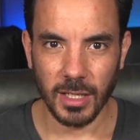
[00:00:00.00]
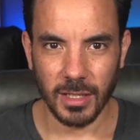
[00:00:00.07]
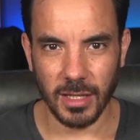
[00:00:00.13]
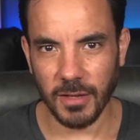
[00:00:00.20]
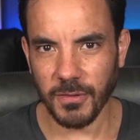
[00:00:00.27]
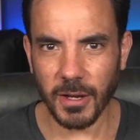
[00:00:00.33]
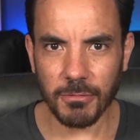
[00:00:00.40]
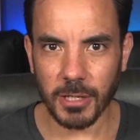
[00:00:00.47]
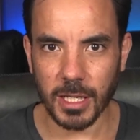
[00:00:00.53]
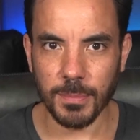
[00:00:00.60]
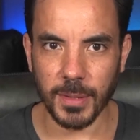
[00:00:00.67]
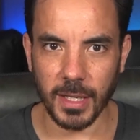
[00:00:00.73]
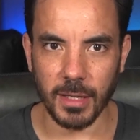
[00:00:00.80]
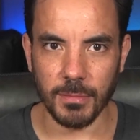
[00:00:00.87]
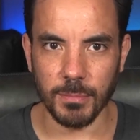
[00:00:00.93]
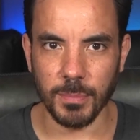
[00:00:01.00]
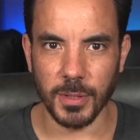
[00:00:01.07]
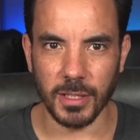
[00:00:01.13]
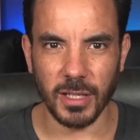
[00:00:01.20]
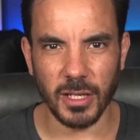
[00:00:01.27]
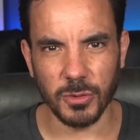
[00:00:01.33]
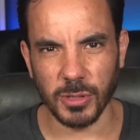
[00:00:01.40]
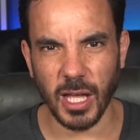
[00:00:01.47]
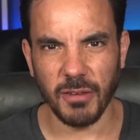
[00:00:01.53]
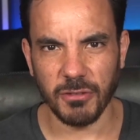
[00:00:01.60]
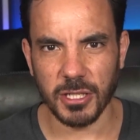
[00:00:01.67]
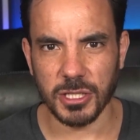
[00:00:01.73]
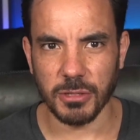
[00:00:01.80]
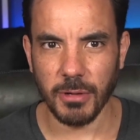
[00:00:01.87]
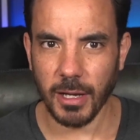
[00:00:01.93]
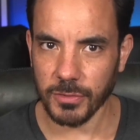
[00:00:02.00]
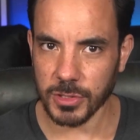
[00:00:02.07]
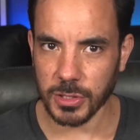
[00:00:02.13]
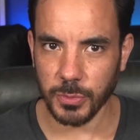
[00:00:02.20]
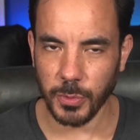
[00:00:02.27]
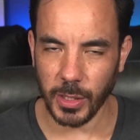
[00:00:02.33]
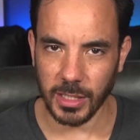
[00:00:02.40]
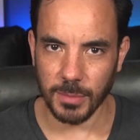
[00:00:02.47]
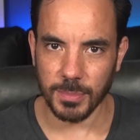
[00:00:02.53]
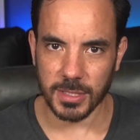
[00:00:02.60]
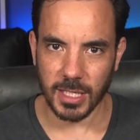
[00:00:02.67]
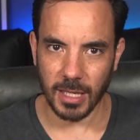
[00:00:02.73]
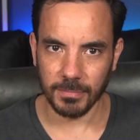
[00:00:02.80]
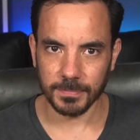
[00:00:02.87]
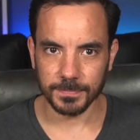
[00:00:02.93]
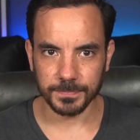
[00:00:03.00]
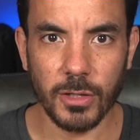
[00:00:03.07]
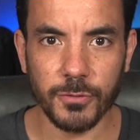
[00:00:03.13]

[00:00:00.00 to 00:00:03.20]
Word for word: They vary a bit, but they all average around twenty percent.